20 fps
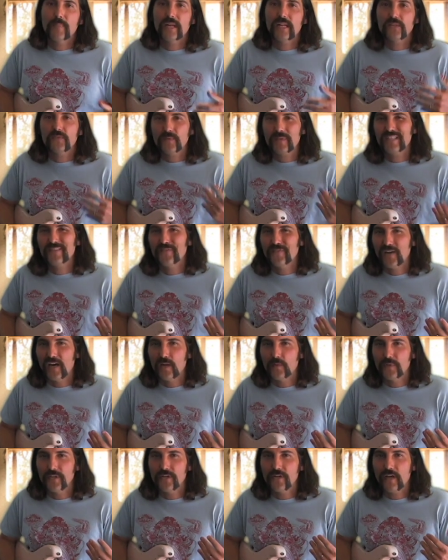But it's really
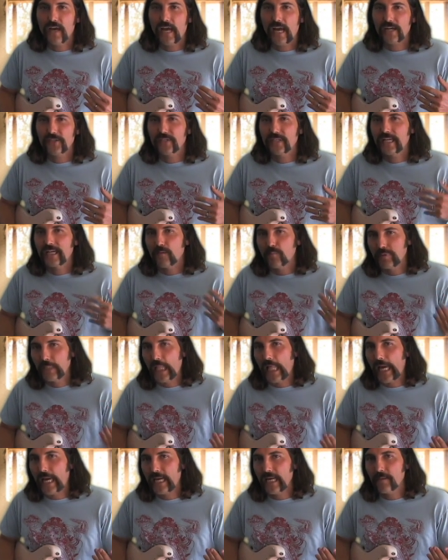fun when you actually can
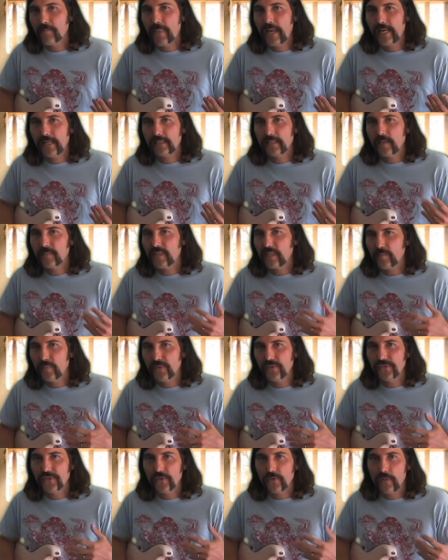apply it and make something
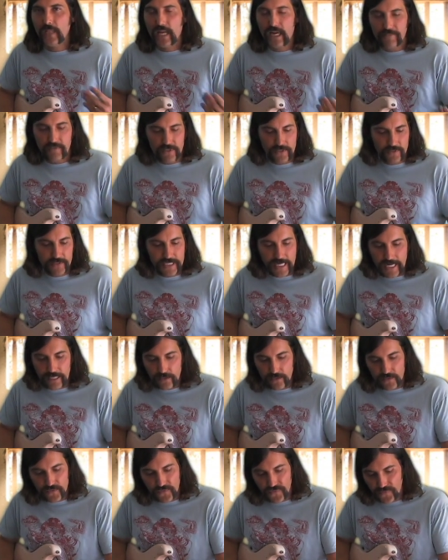musical out of it. So take
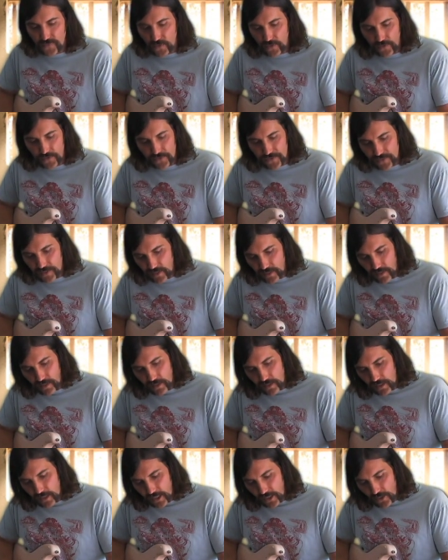those first,
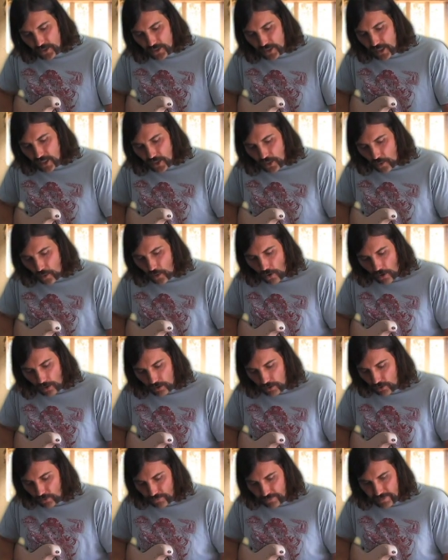you know, you can go
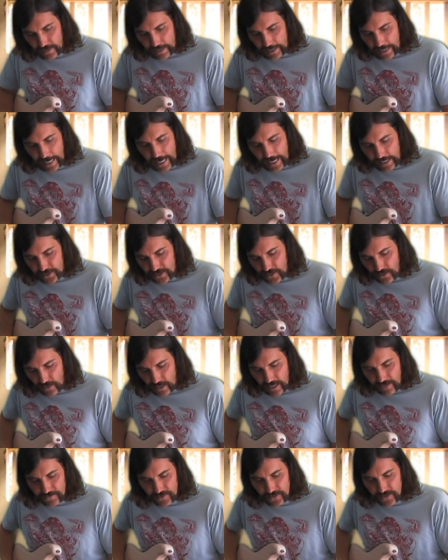all over the neck. You don't
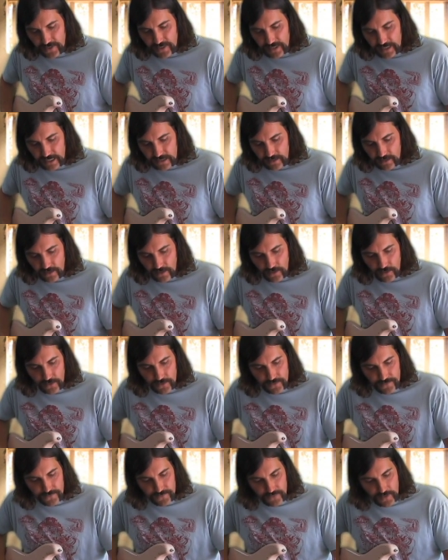have to just stick to
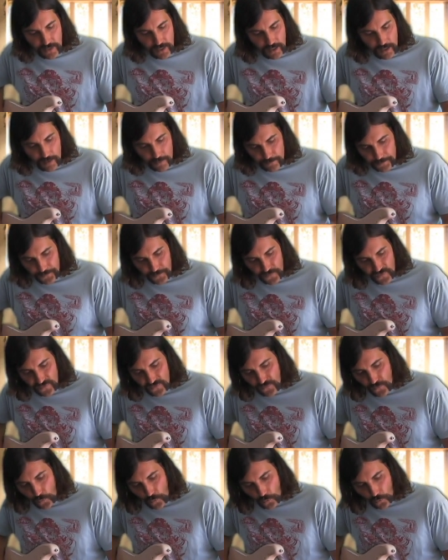those
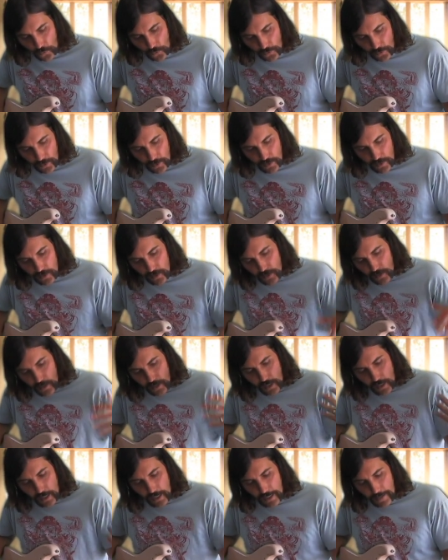four,
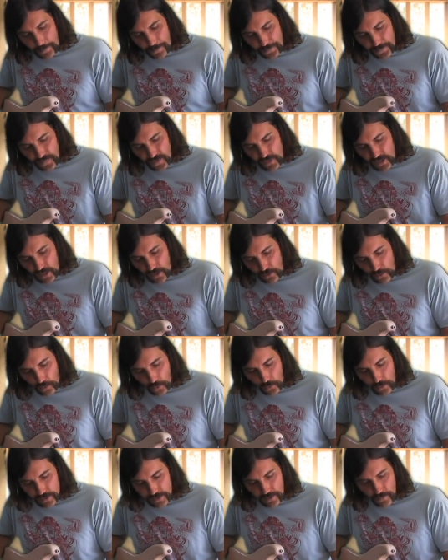you know,
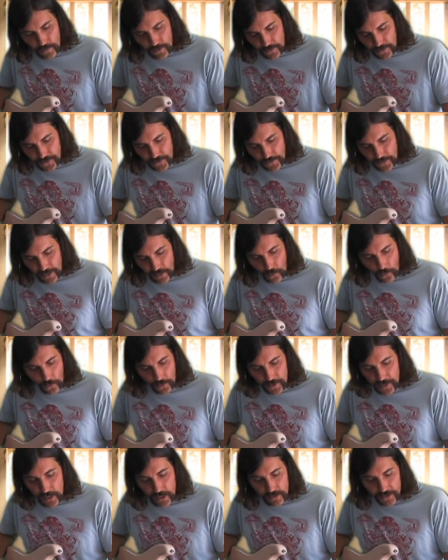chords that we were doing, or
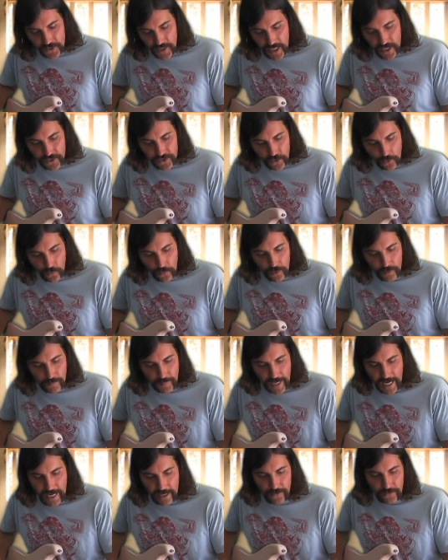you can change chord
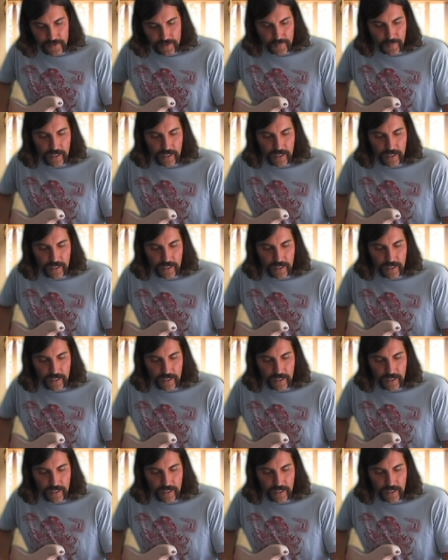patterns.